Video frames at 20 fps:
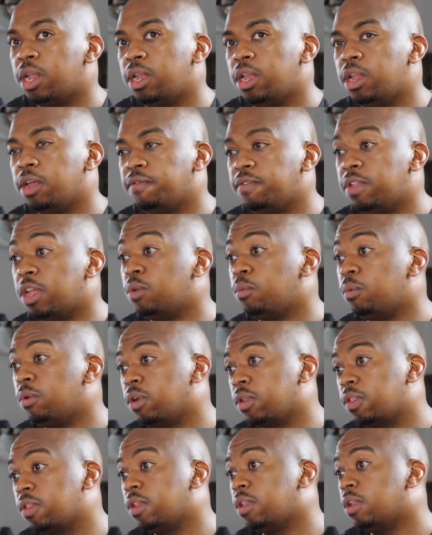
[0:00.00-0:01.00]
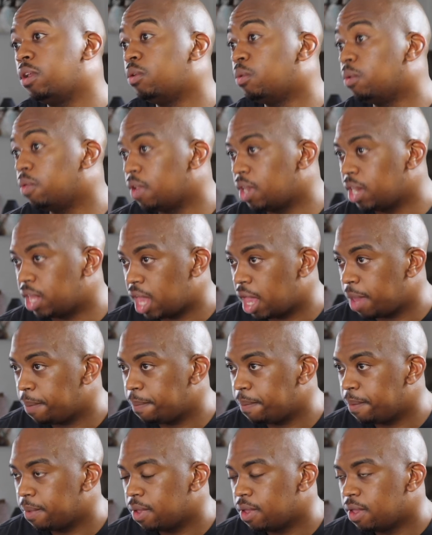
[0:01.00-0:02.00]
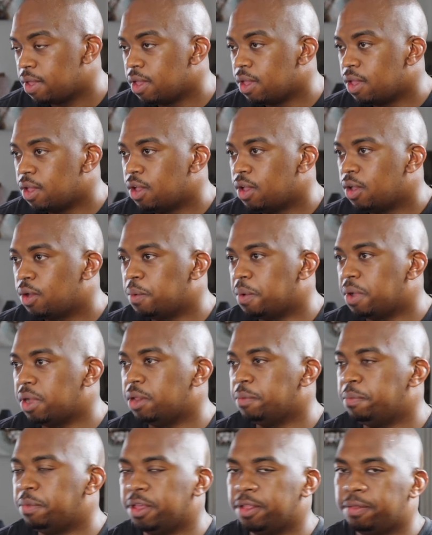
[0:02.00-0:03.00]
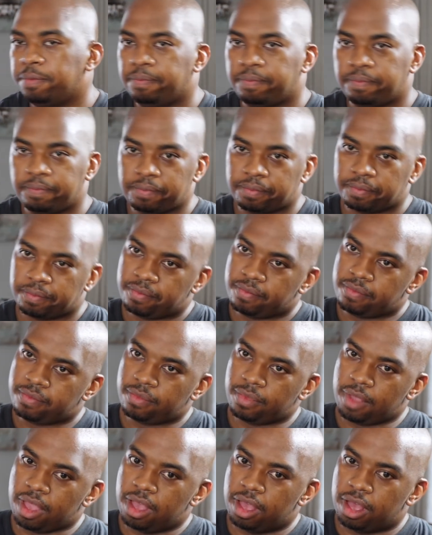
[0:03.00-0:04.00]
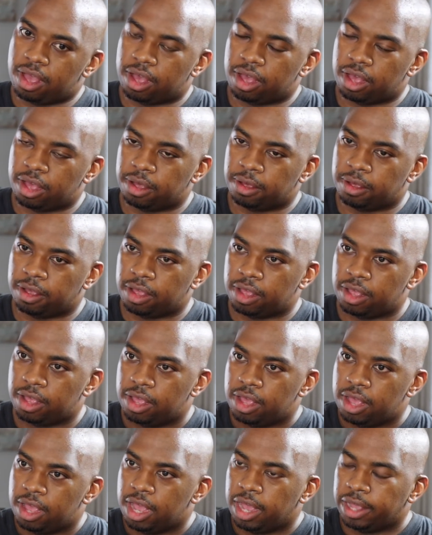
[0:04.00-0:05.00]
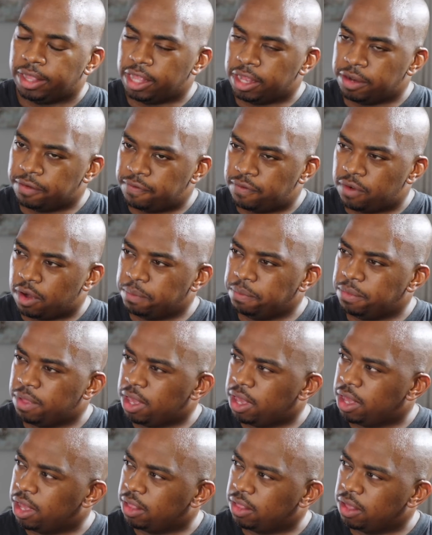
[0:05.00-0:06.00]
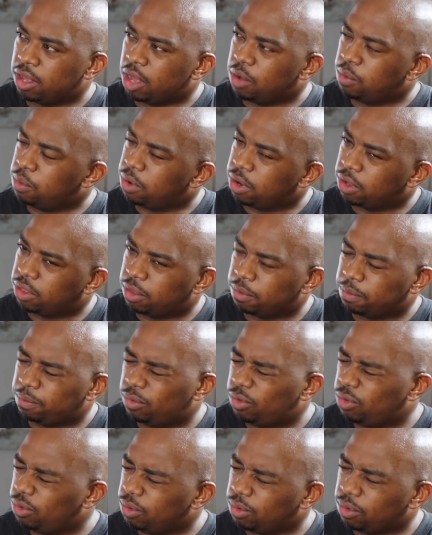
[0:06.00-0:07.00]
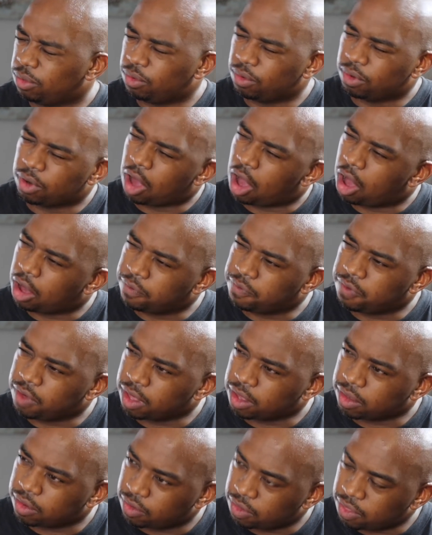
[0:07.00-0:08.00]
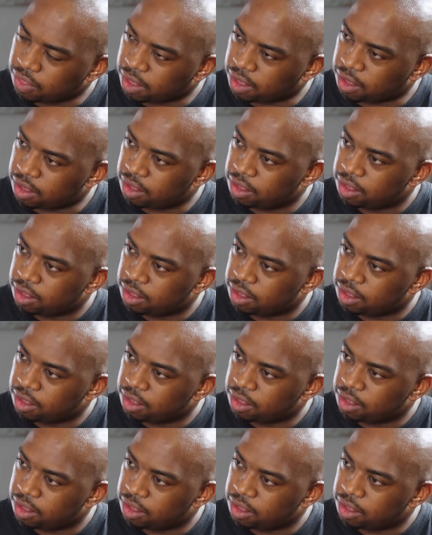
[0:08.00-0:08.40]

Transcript: lived and worked in the Northern Cape quite a bit. And then from there, I think I worked up 2.5 years there,